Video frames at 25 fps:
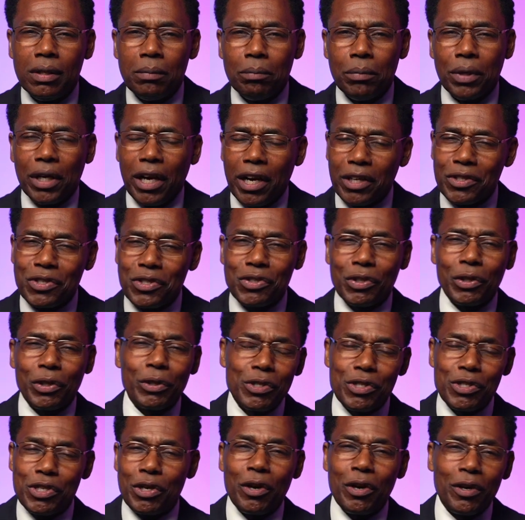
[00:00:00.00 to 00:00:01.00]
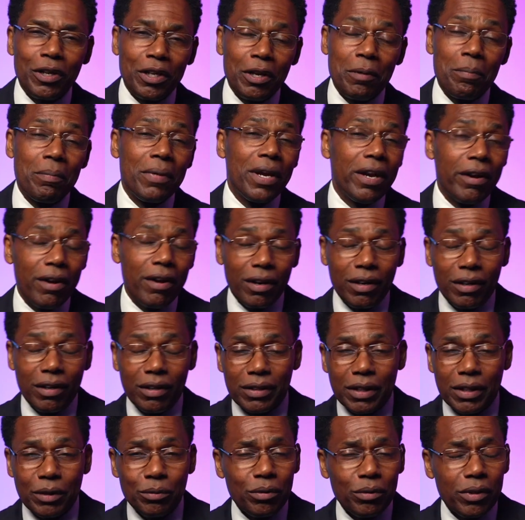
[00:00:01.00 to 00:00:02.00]
But our sojourn in America,
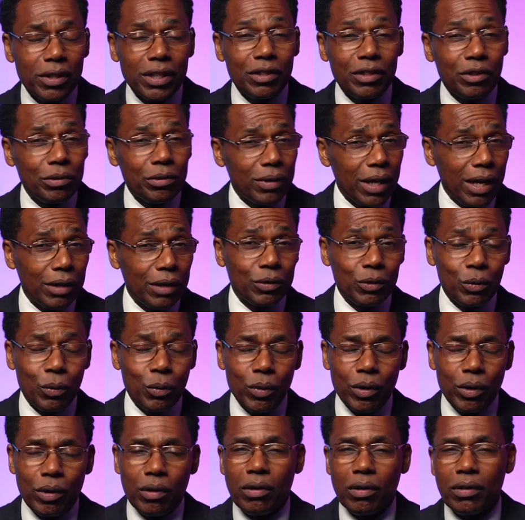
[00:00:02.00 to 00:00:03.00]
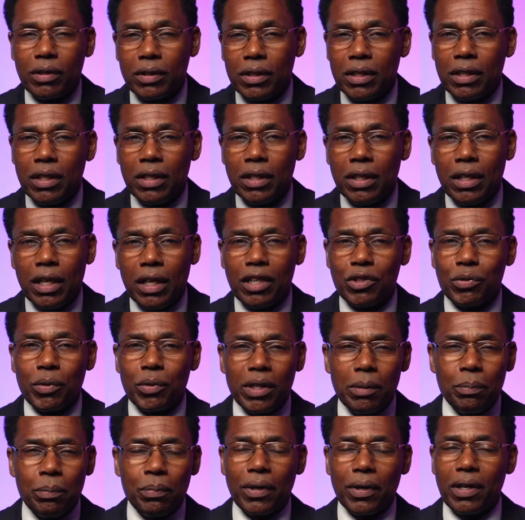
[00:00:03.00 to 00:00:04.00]
and really throughout the world, has
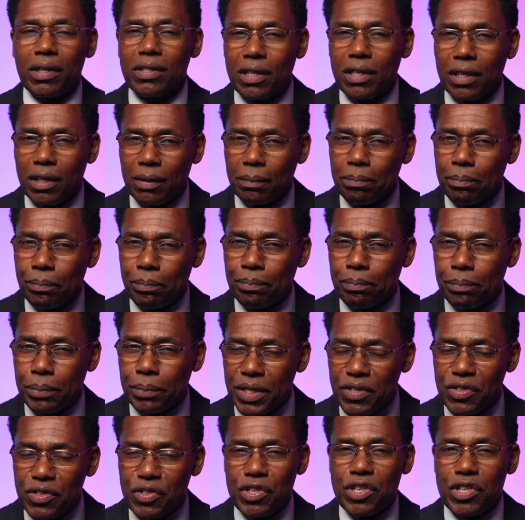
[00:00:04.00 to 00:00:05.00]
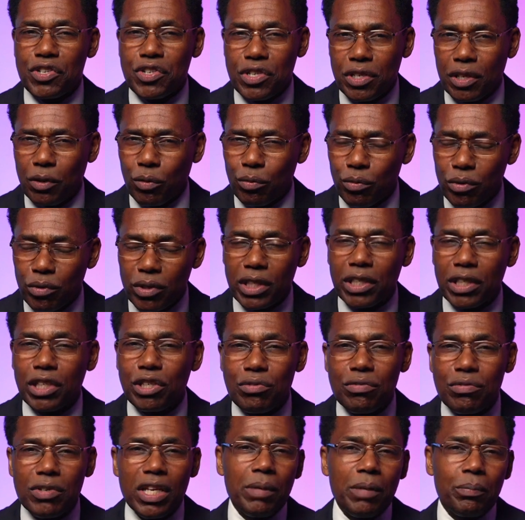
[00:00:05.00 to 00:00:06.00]
really put us in a position, a really
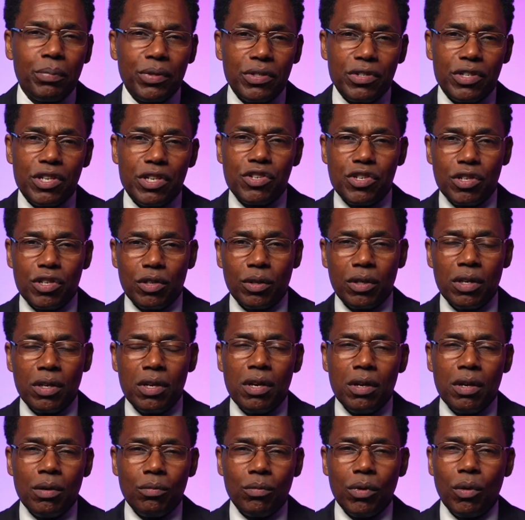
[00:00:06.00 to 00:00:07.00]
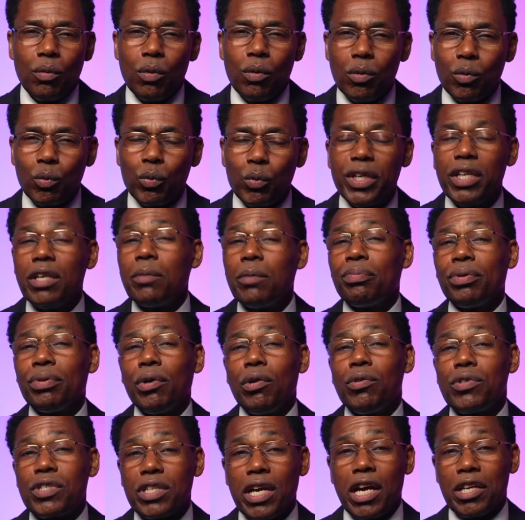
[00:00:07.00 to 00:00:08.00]
unique position, where when we
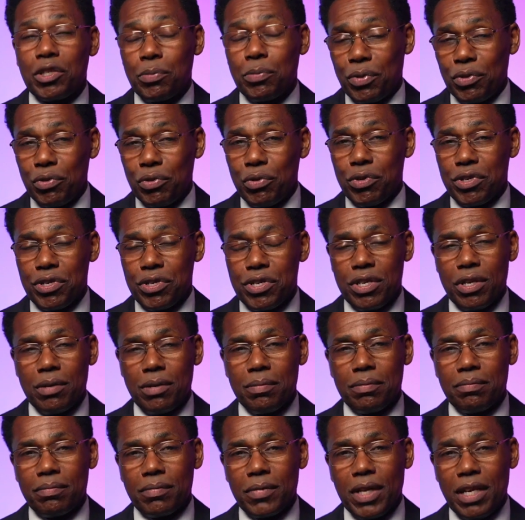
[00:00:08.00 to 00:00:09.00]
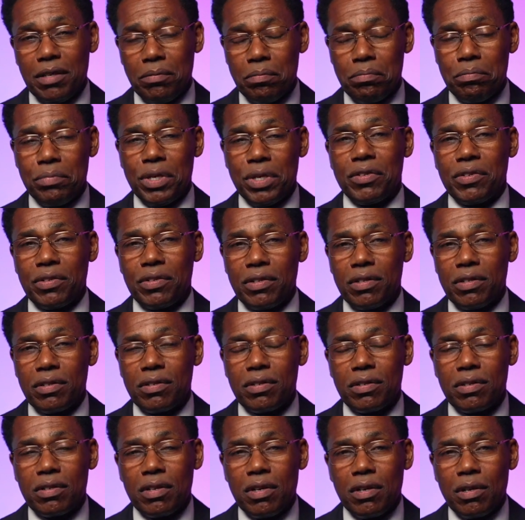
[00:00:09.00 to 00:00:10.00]
approach entrepreneurship and
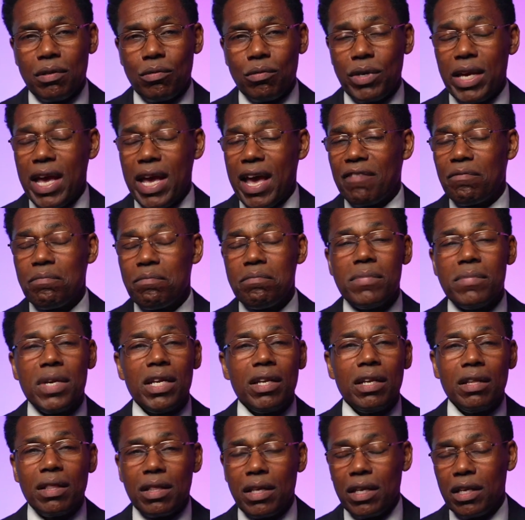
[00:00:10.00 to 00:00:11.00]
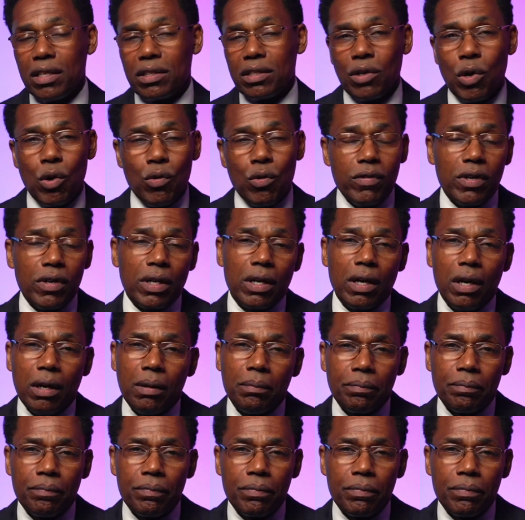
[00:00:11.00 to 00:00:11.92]
business, we have many things to overcome.